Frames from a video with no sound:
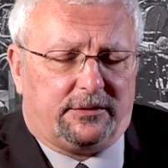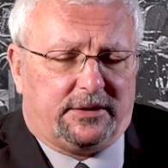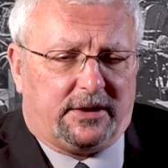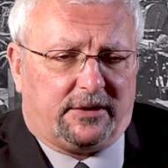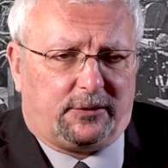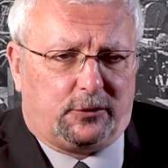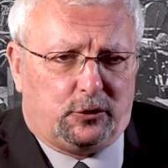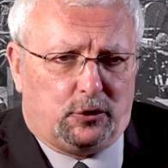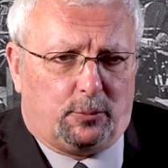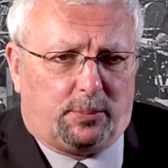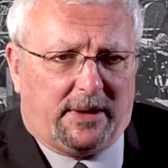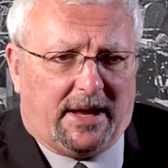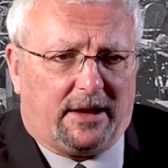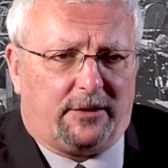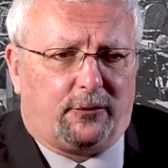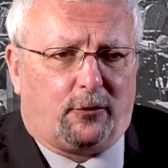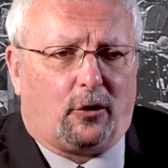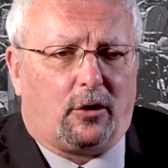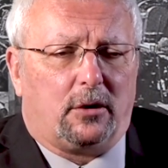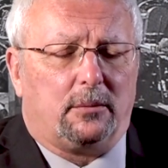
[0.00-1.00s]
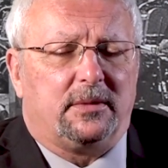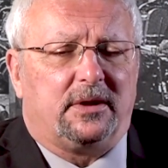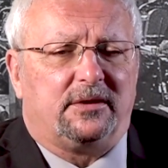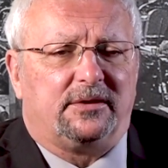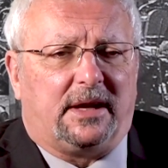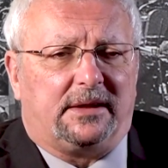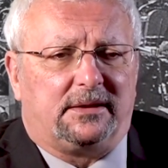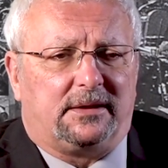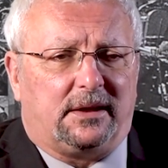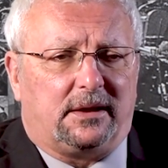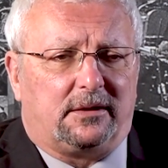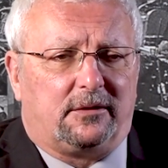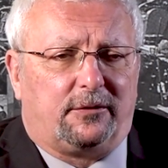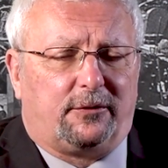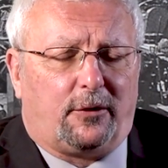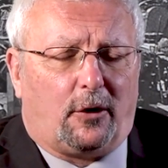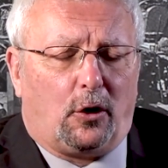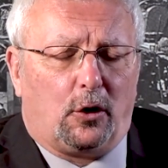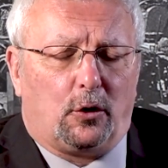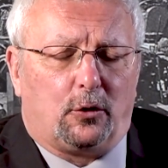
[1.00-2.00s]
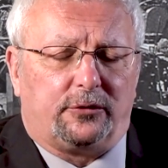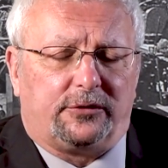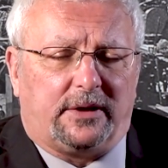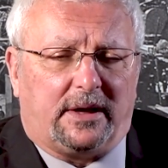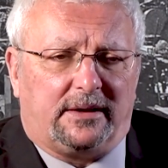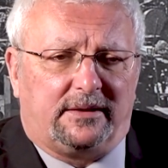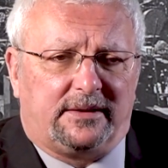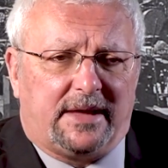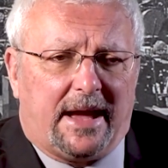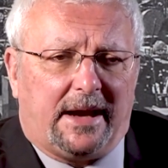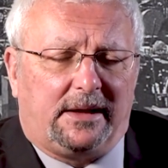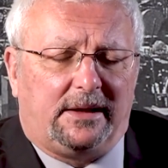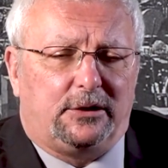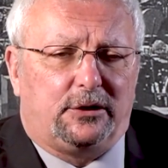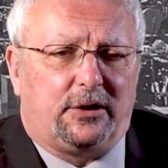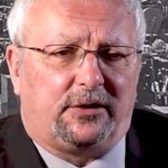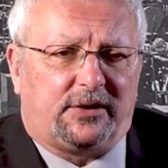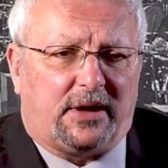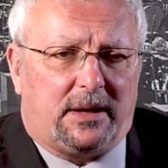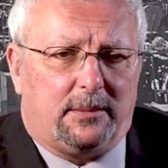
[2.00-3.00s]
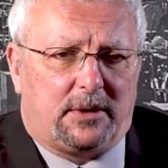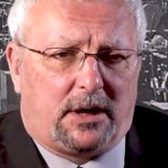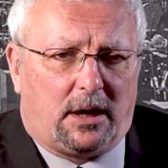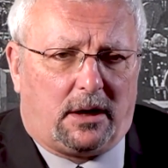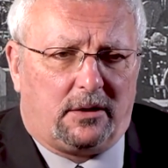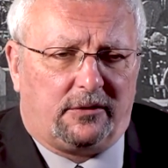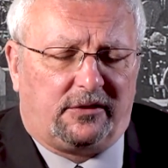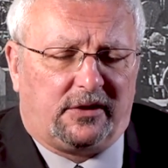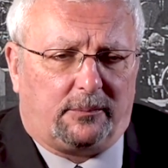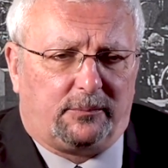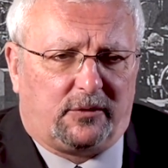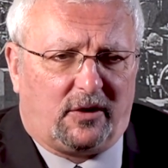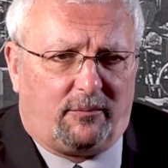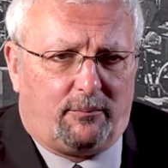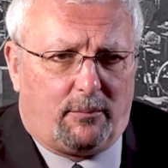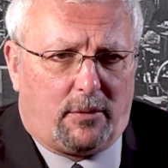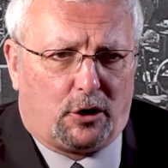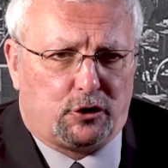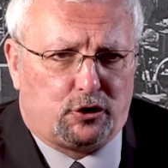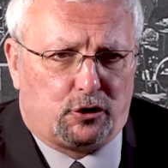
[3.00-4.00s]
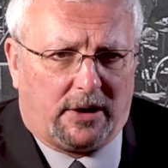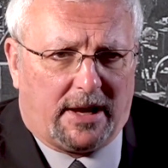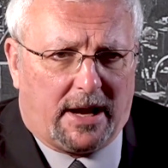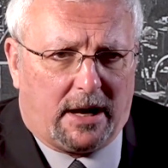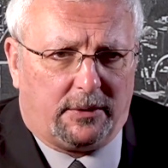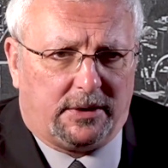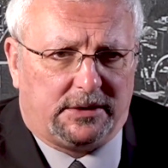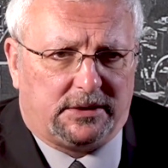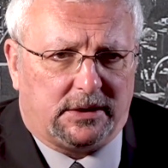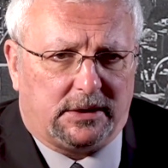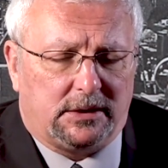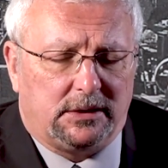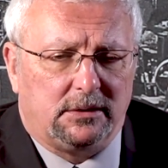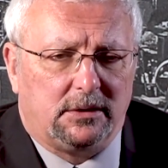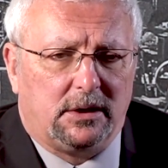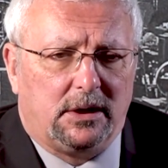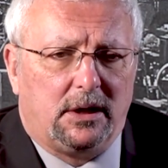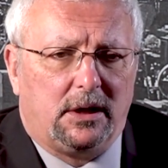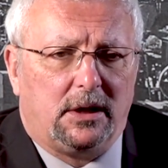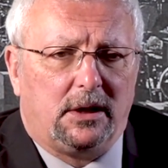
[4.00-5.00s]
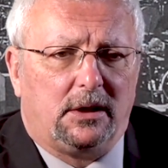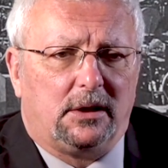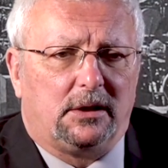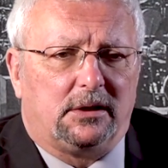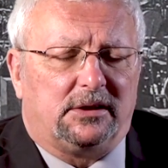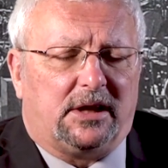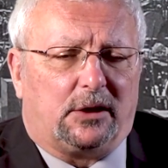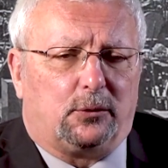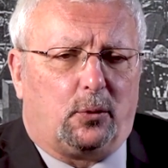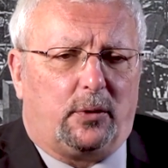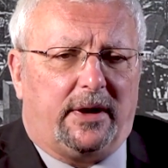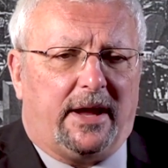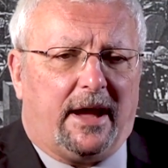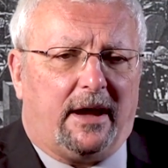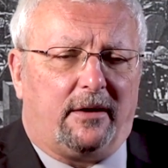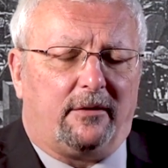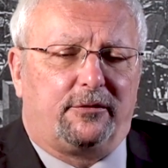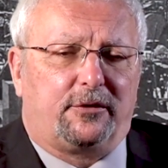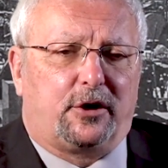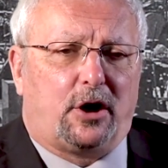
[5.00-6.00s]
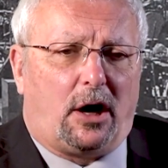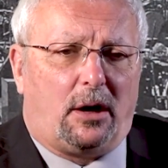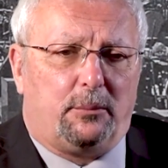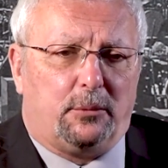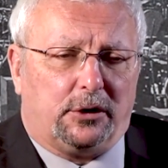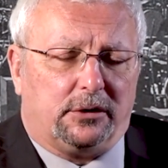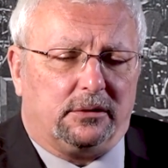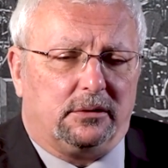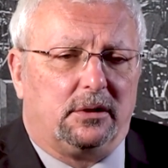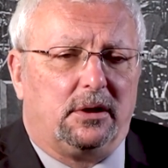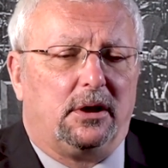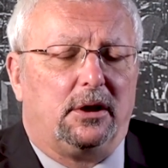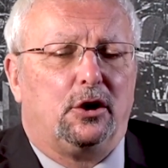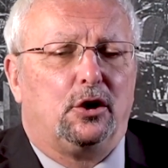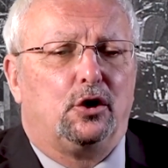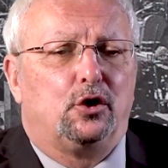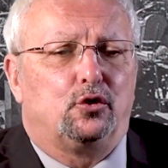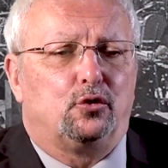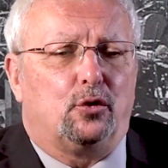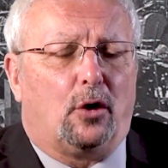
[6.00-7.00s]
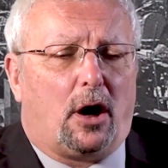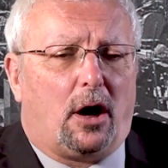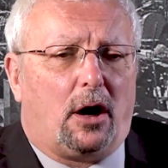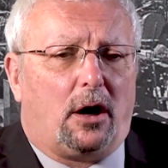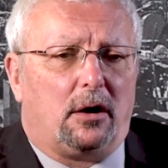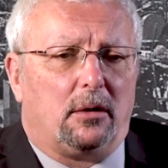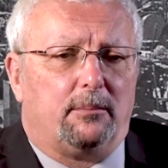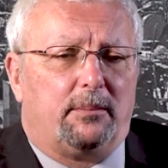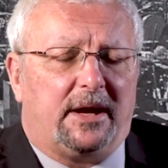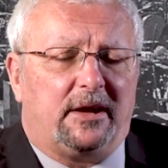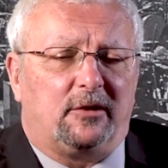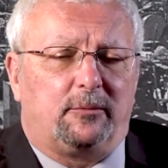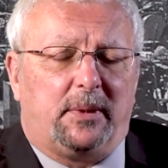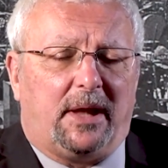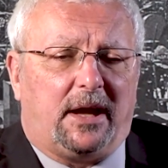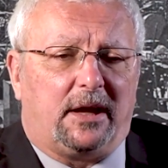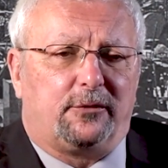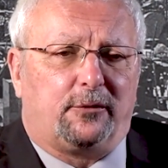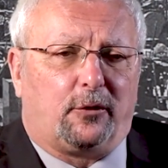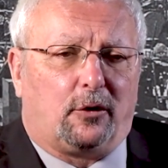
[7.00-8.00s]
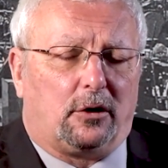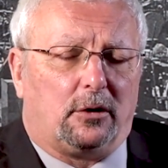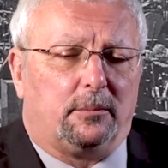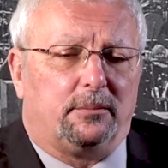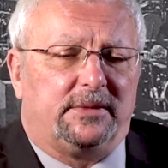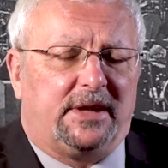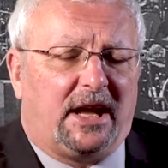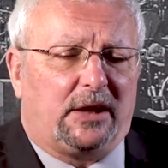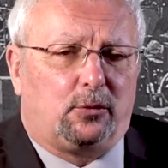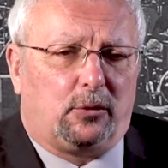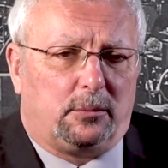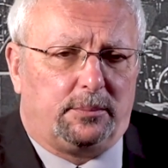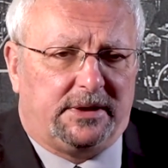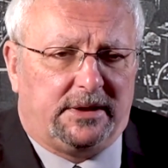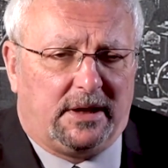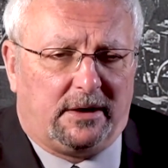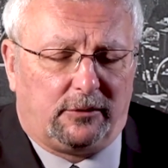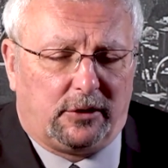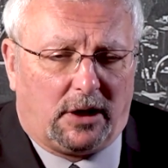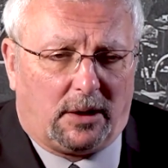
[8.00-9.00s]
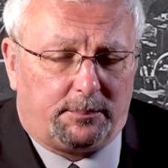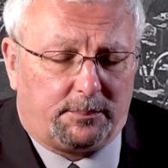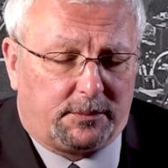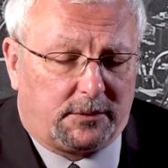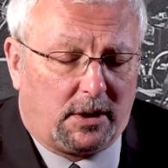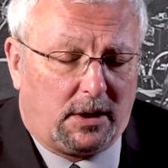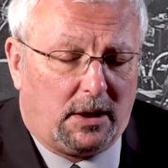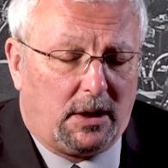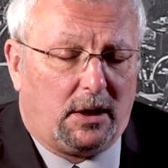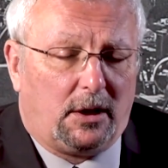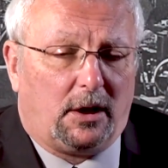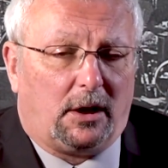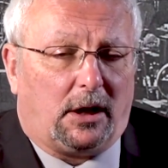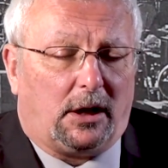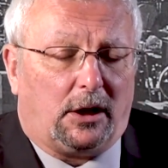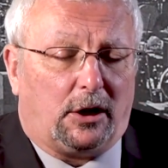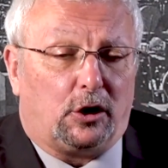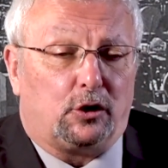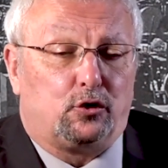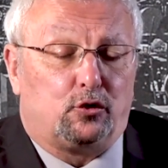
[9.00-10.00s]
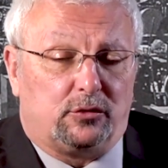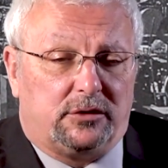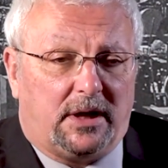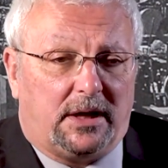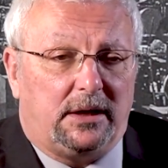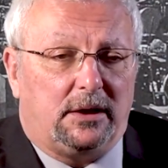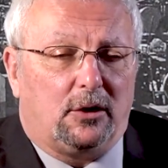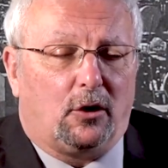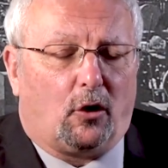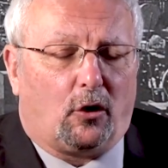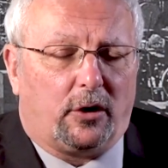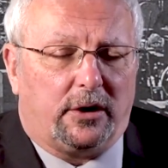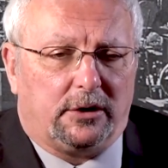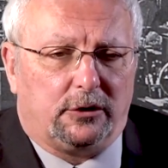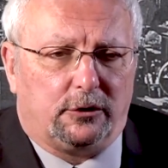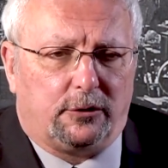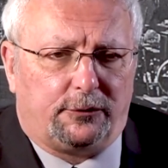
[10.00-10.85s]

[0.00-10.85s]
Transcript: this new platform is that it follows exactly the same concept of modularity that we have common to all base platforms that will be developed today or in the